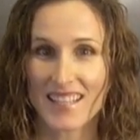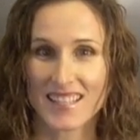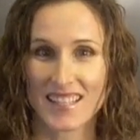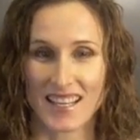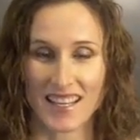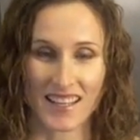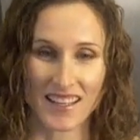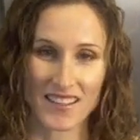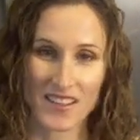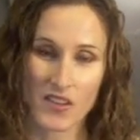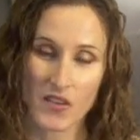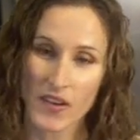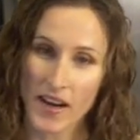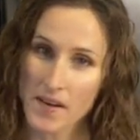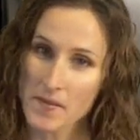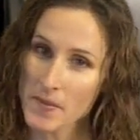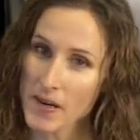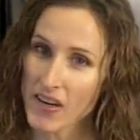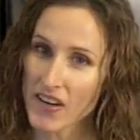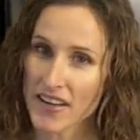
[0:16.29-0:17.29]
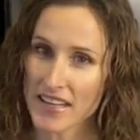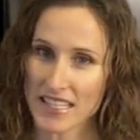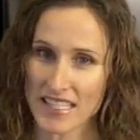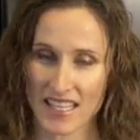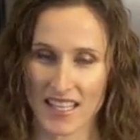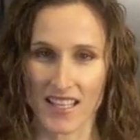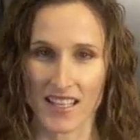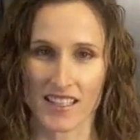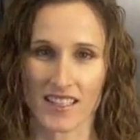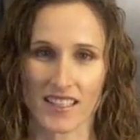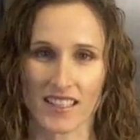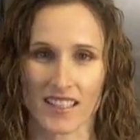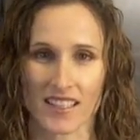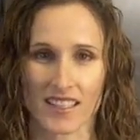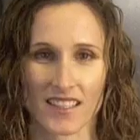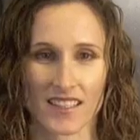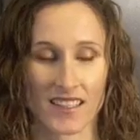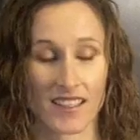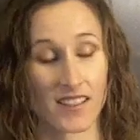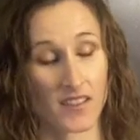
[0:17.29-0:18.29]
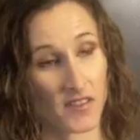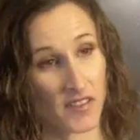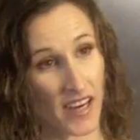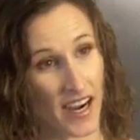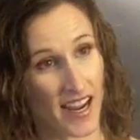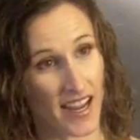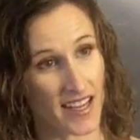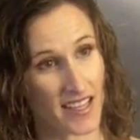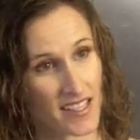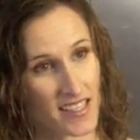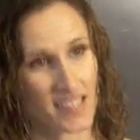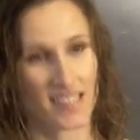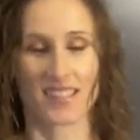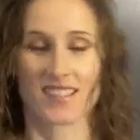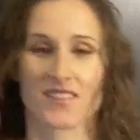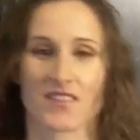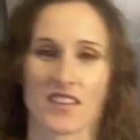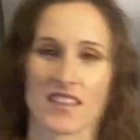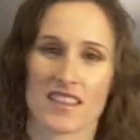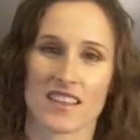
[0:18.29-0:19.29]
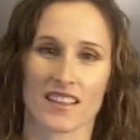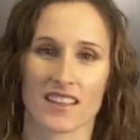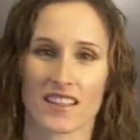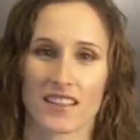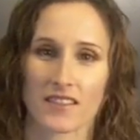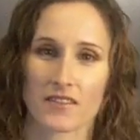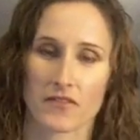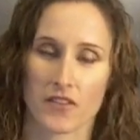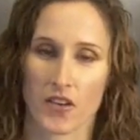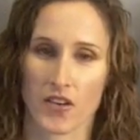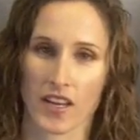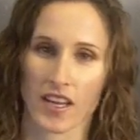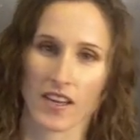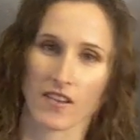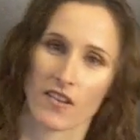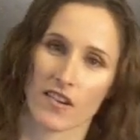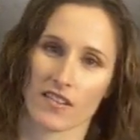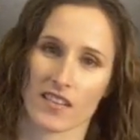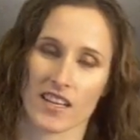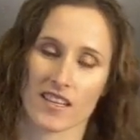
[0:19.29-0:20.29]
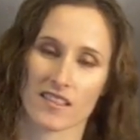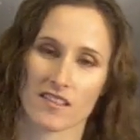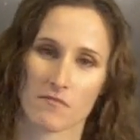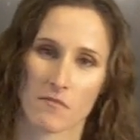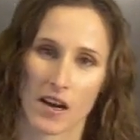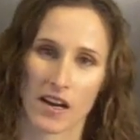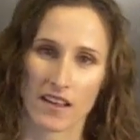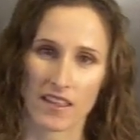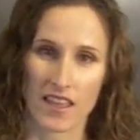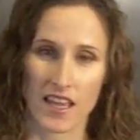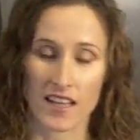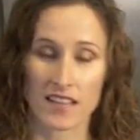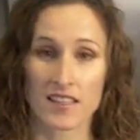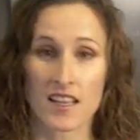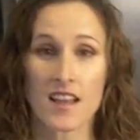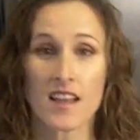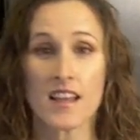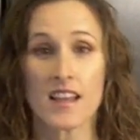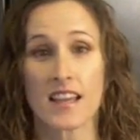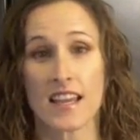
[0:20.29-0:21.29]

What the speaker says: It's a cranberry dill rice with the little phony quotation mark things.